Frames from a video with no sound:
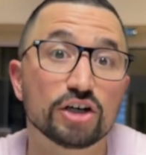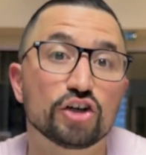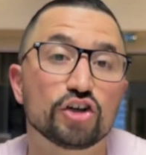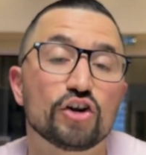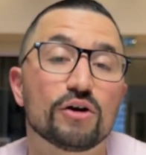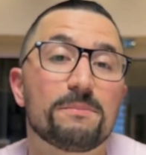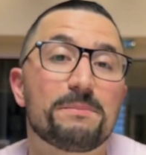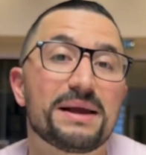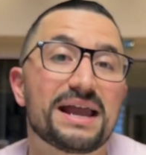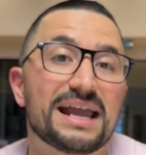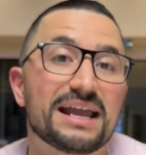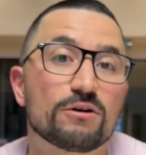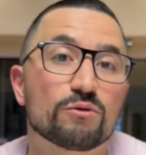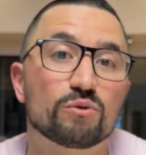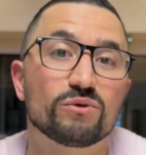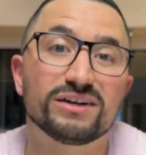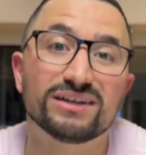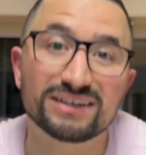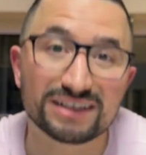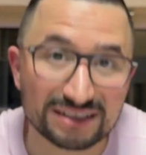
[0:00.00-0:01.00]
You're
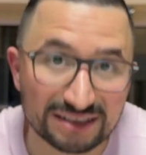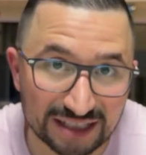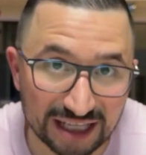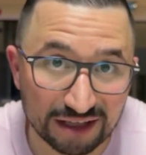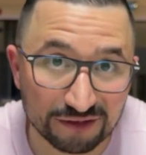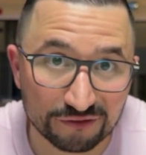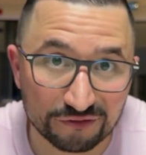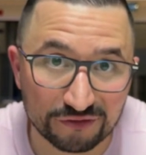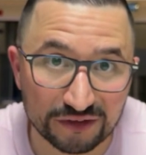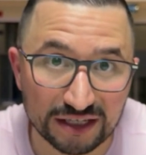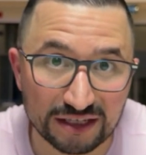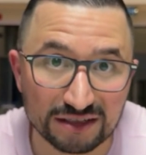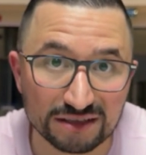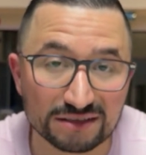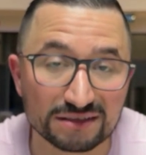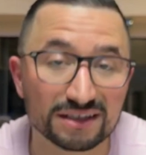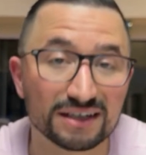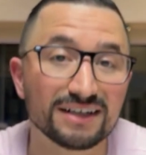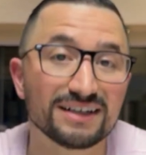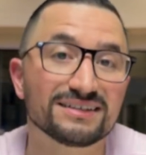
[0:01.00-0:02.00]
paying real estate
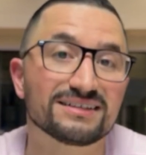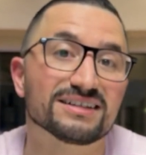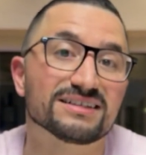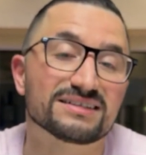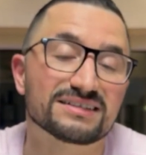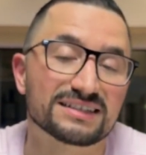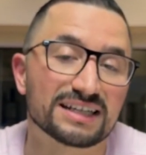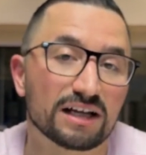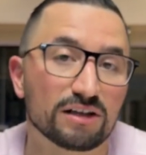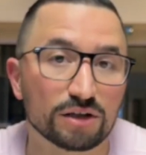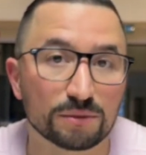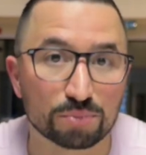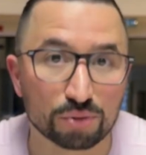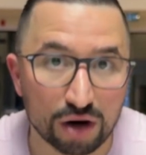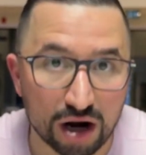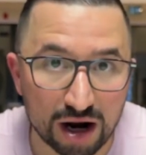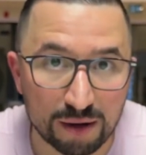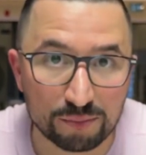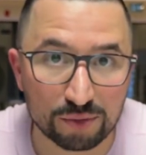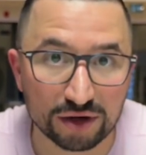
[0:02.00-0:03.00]
fees to sell a
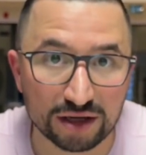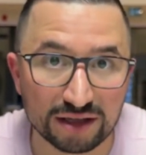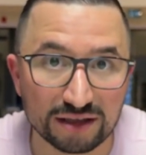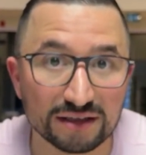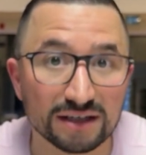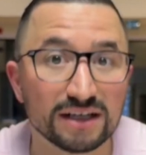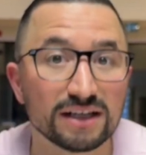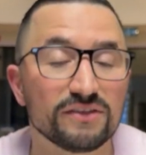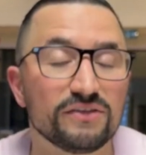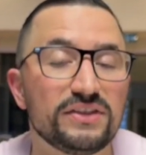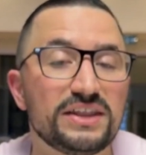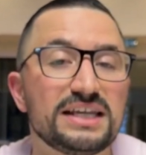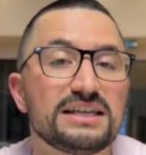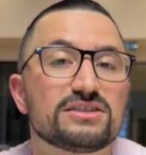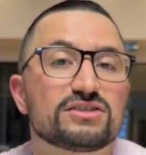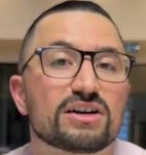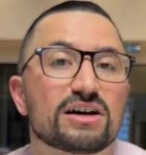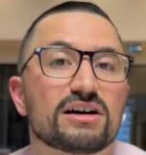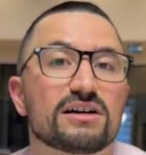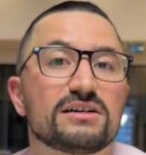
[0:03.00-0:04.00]
property,
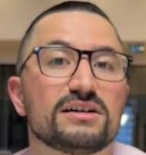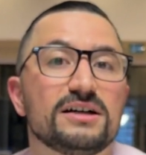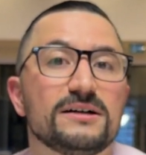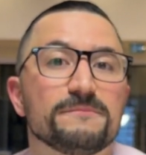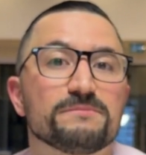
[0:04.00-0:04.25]
these are